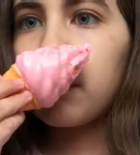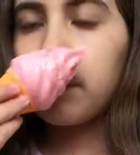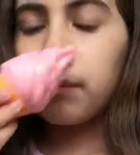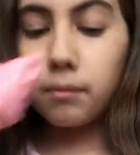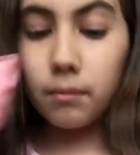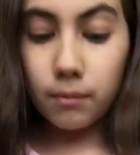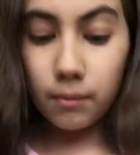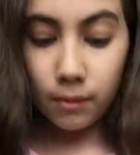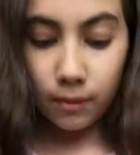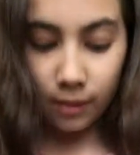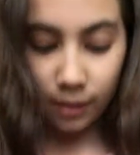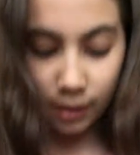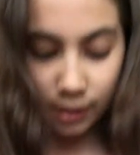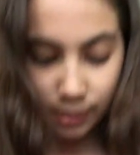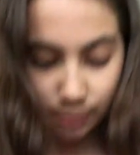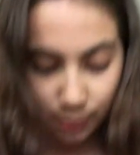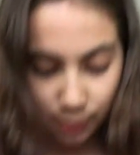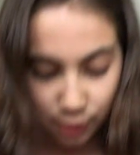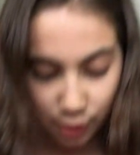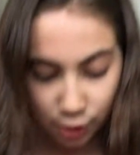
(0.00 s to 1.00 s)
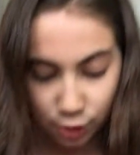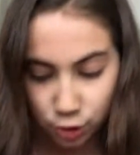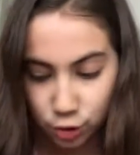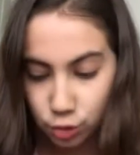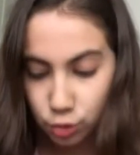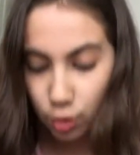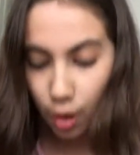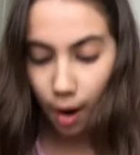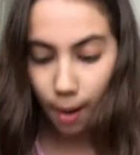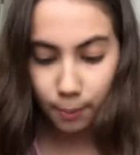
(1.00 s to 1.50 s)
It smells like
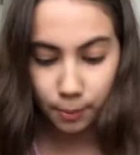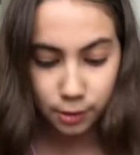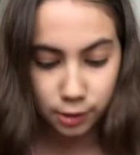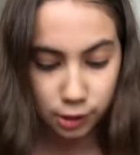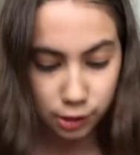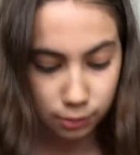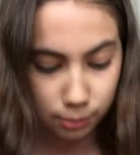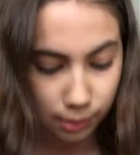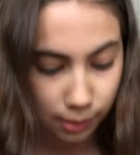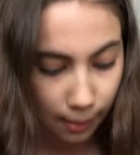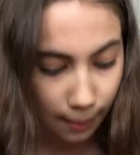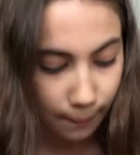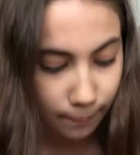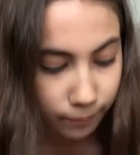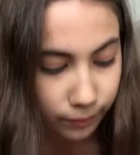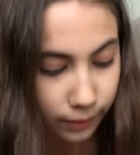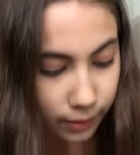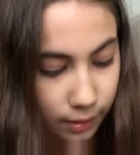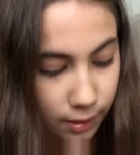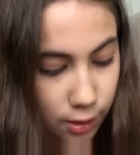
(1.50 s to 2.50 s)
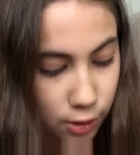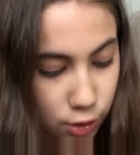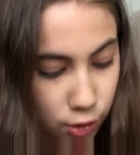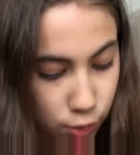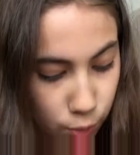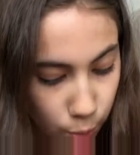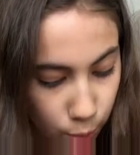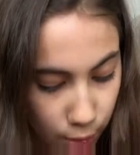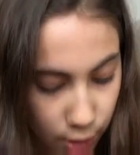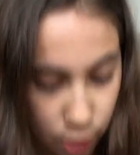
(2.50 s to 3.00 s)
strawberries. It smells this
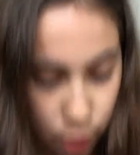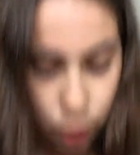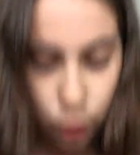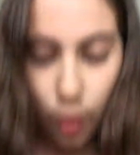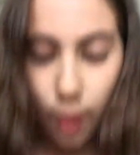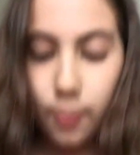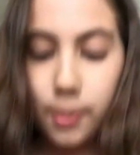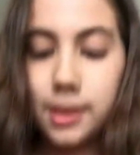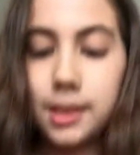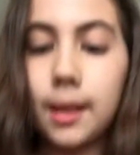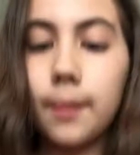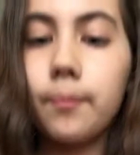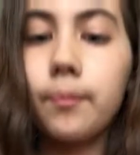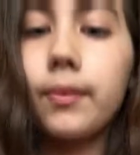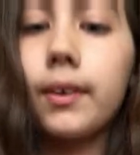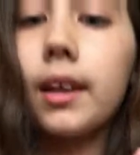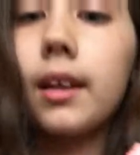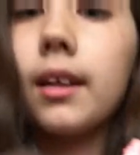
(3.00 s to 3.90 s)
sweet strawberry scent.